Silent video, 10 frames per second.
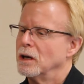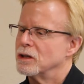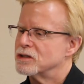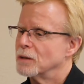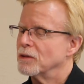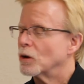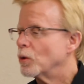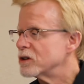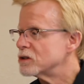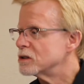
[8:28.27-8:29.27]
some of the
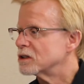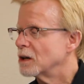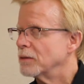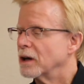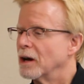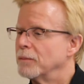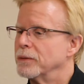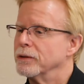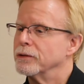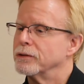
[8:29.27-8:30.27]
questions that's coming up
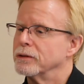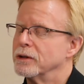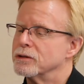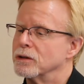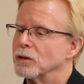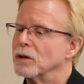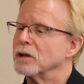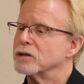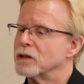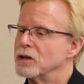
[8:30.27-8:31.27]
is the
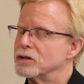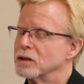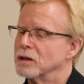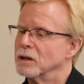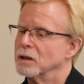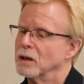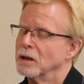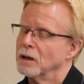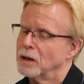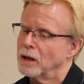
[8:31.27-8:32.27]
utilization
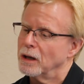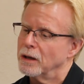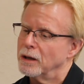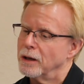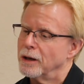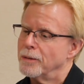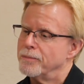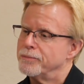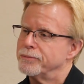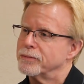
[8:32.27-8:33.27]
and
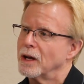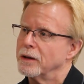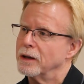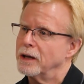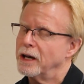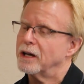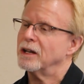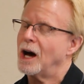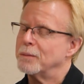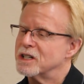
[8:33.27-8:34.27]
the
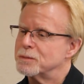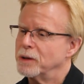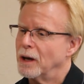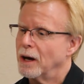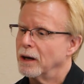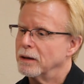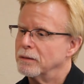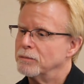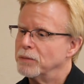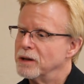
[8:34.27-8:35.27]
economics
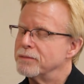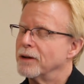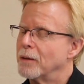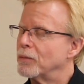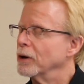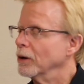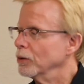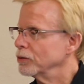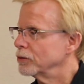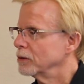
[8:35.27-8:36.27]
behind beef
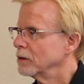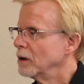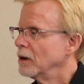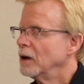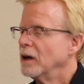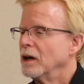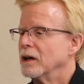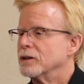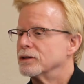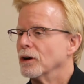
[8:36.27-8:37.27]
embryos.
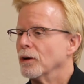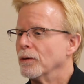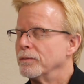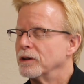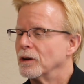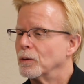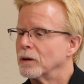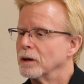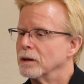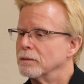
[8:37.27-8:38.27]
And so
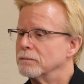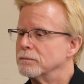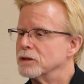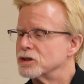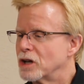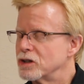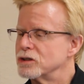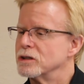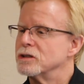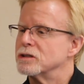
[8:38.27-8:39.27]
we're in
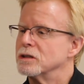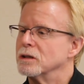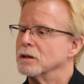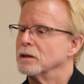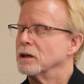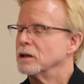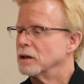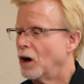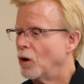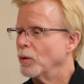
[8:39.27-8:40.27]
discussions,
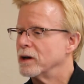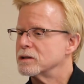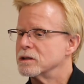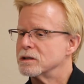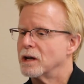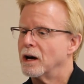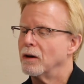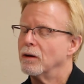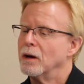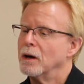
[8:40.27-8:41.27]
and All West is now